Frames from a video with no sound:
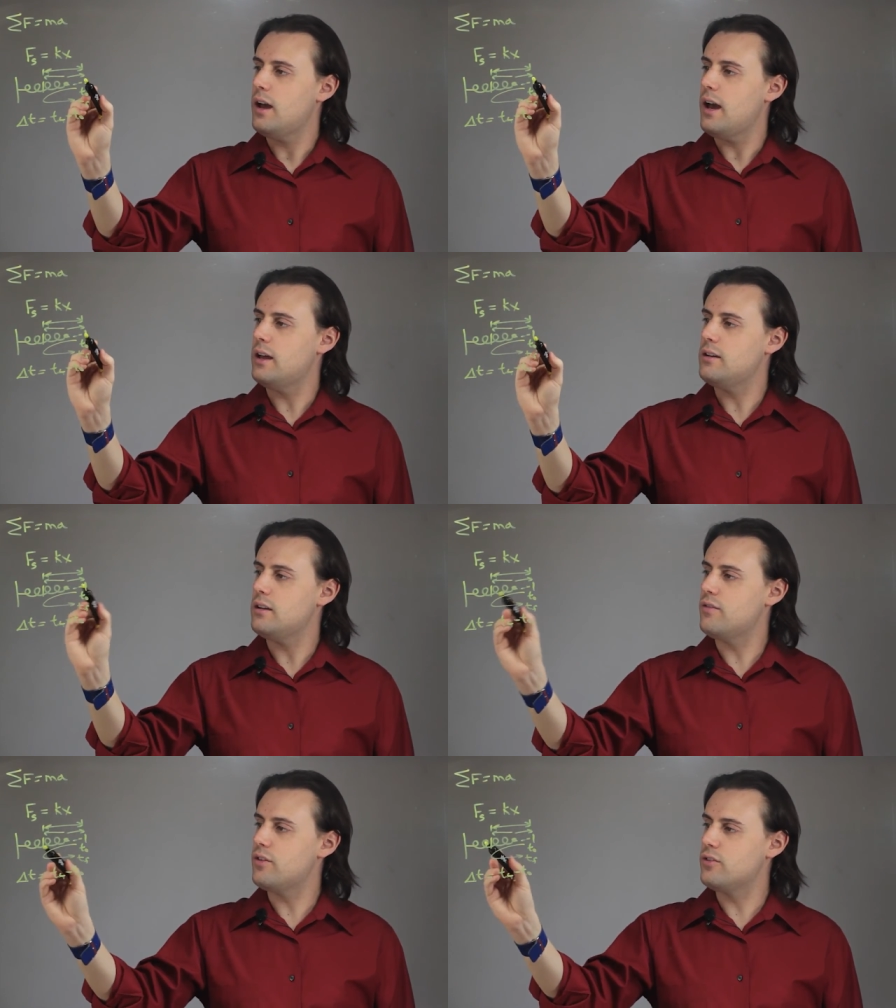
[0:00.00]
And
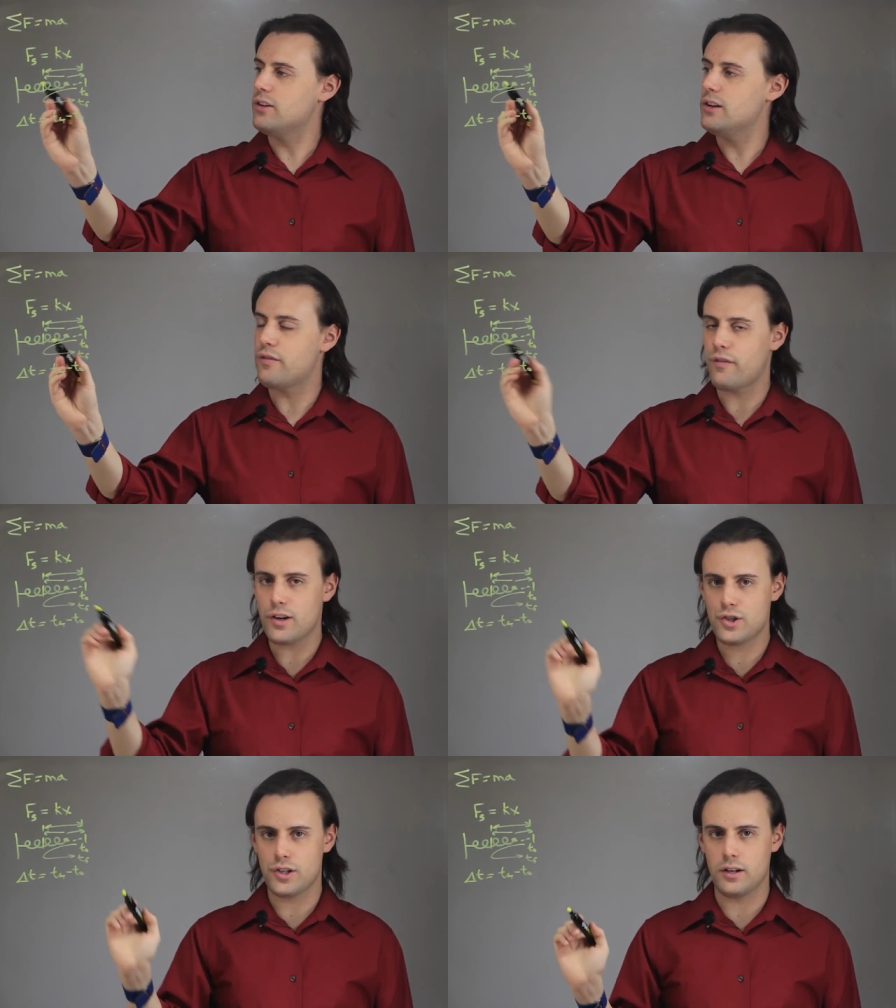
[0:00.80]
if there's little
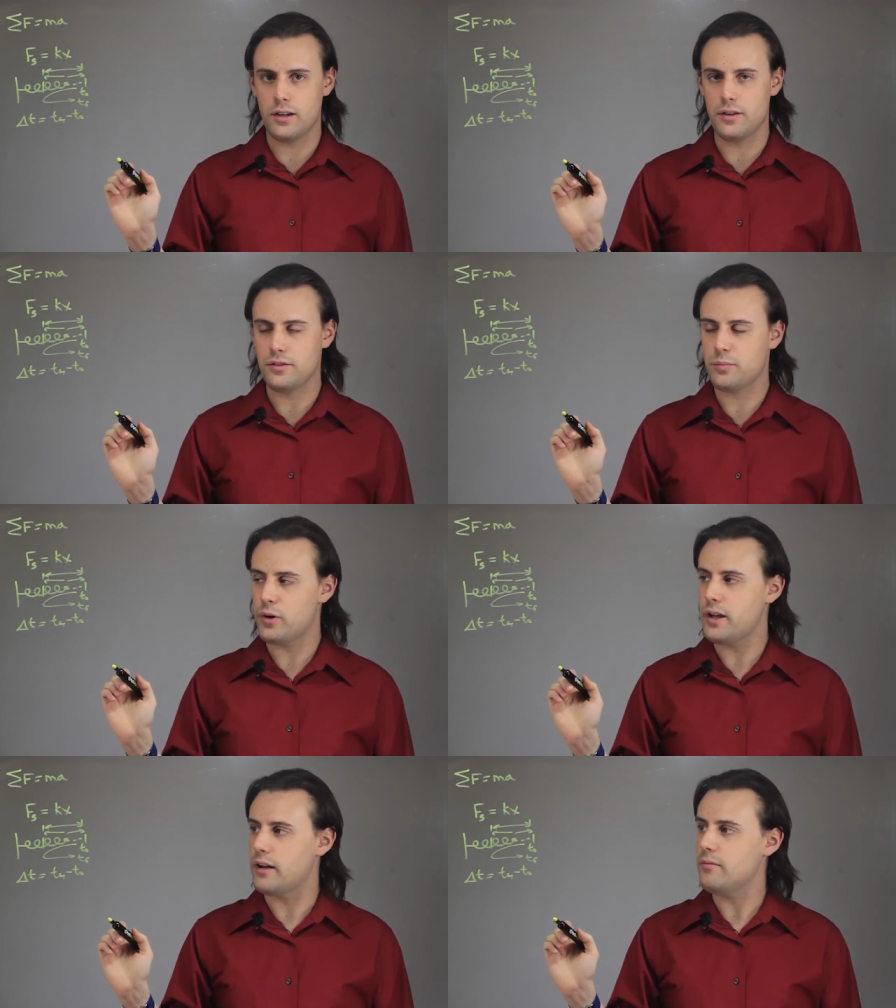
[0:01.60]
friction in the
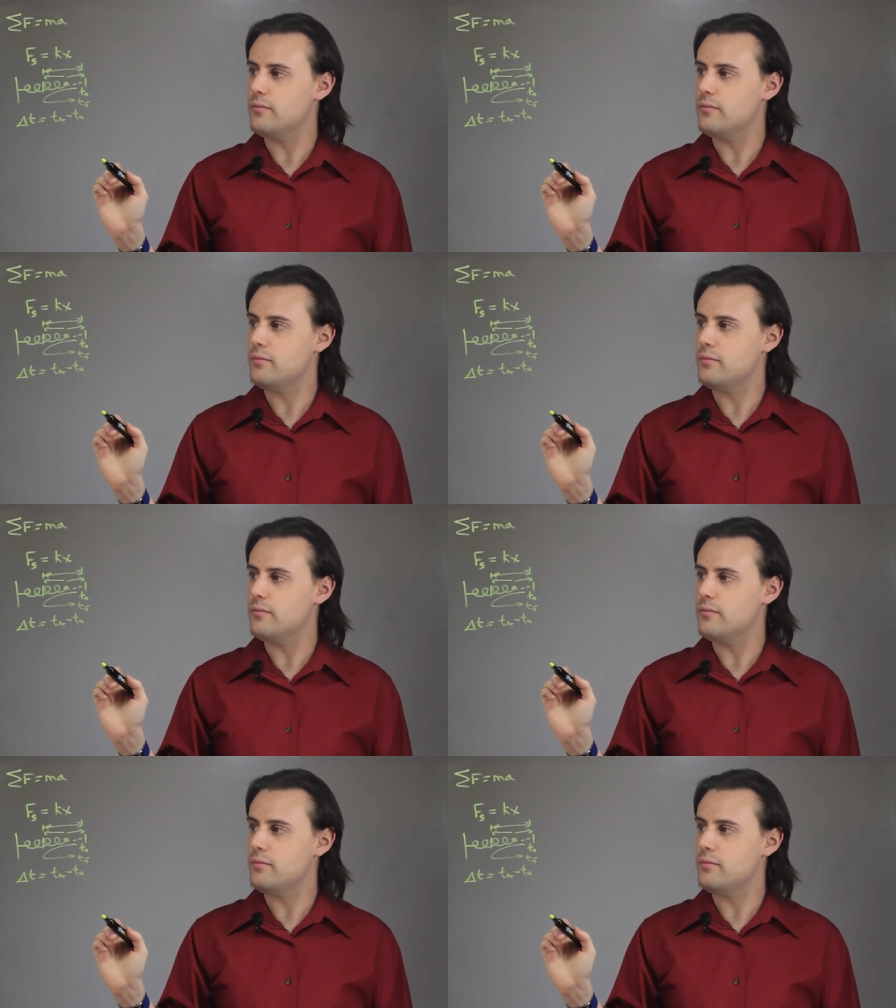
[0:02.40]
spring,